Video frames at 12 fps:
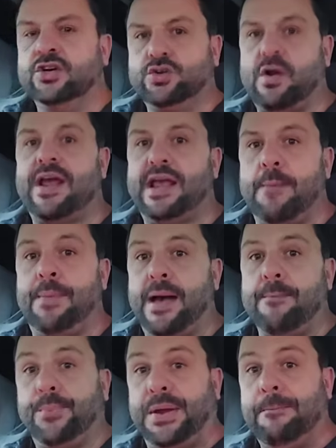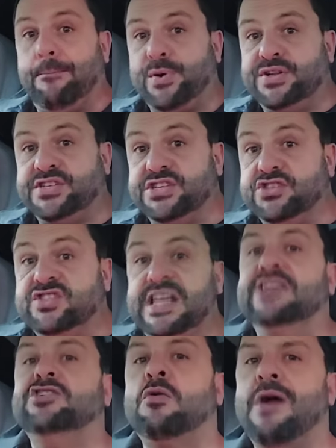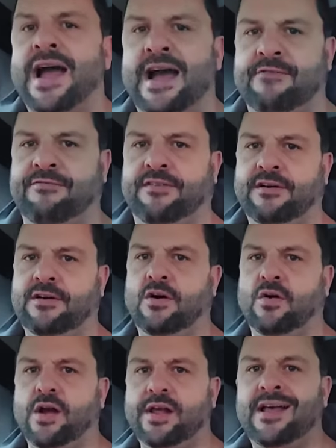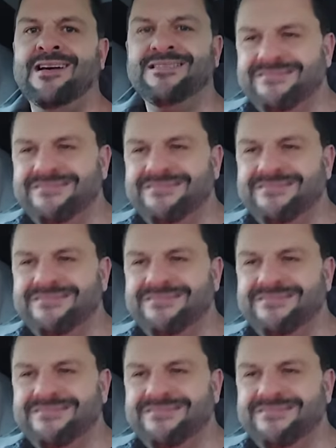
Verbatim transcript: great about being British, they don't have, all right?